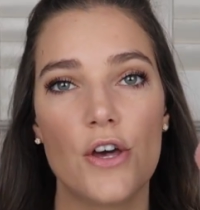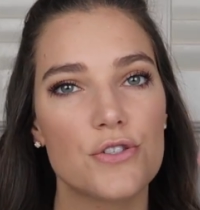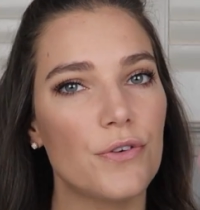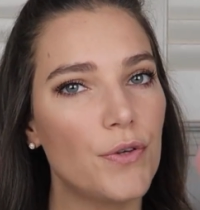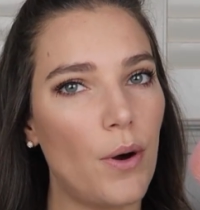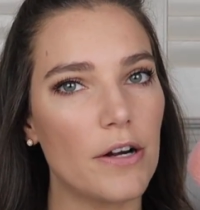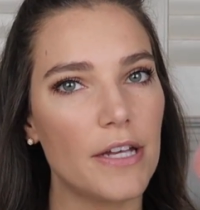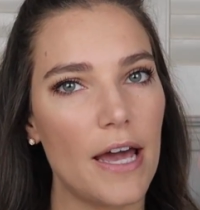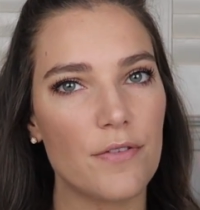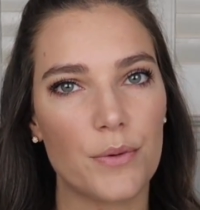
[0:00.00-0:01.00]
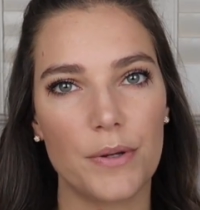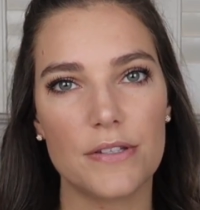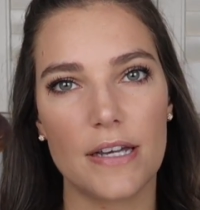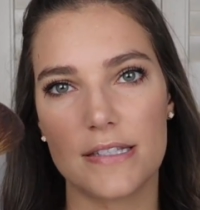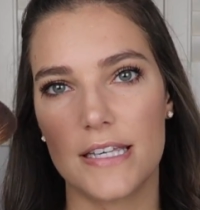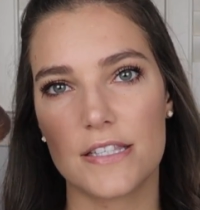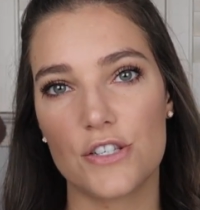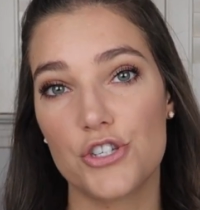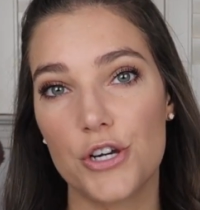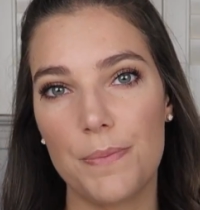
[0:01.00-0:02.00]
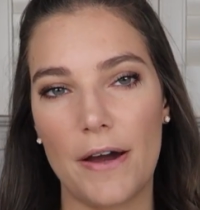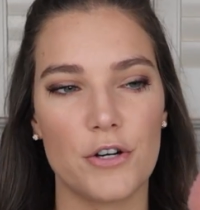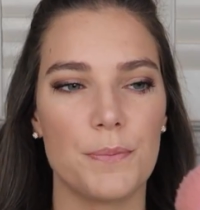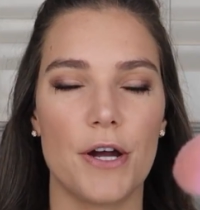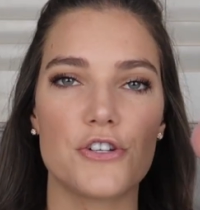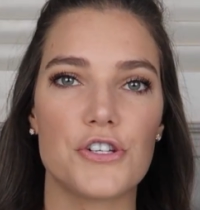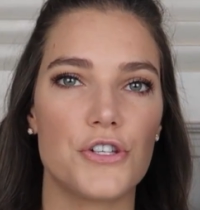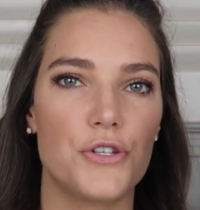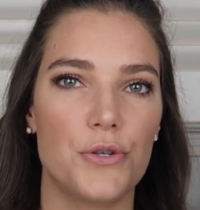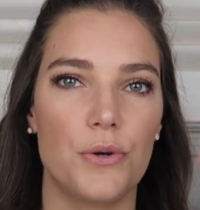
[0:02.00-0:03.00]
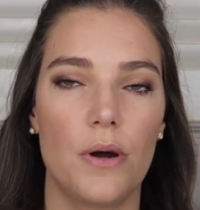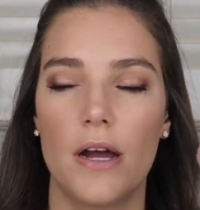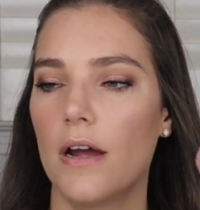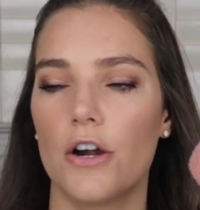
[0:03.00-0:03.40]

So if you already have the Real Techniques sheer powder brush, the